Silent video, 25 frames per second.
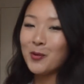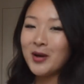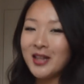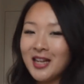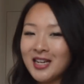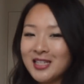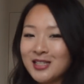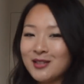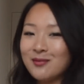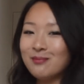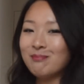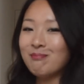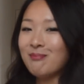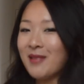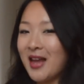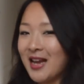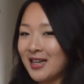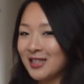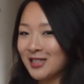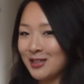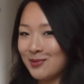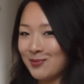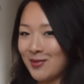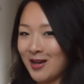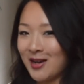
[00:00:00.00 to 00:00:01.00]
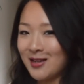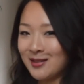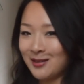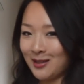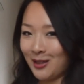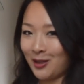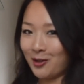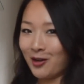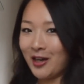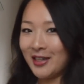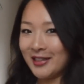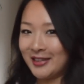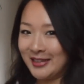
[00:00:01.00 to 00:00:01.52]
we like to maximise the
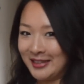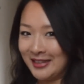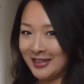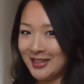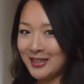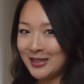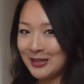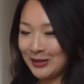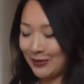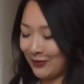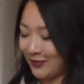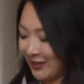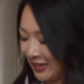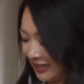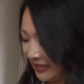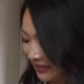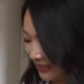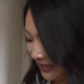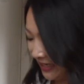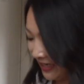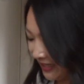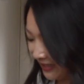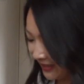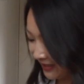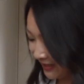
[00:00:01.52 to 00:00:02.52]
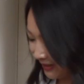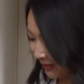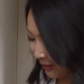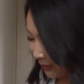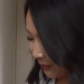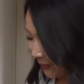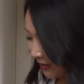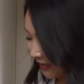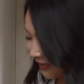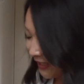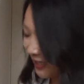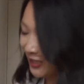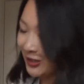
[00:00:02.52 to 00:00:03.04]
crunchiness of these nuts so
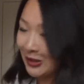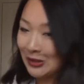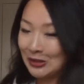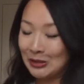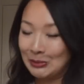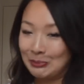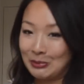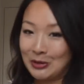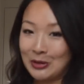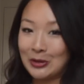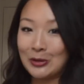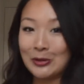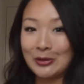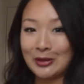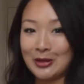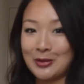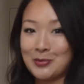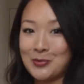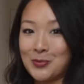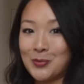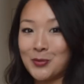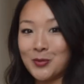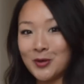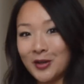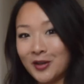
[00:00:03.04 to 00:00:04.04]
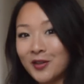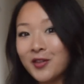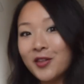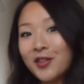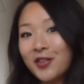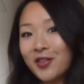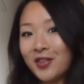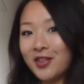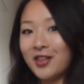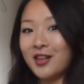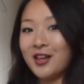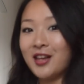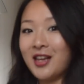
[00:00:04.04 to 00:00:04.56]
we tend not to cook them
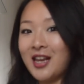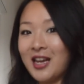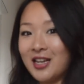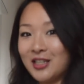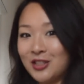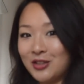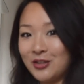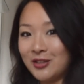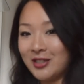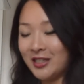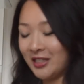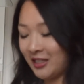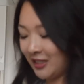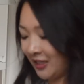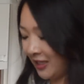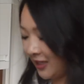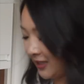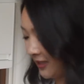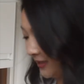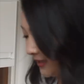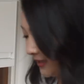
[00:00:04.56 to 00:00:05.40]
with the cashew nut chicken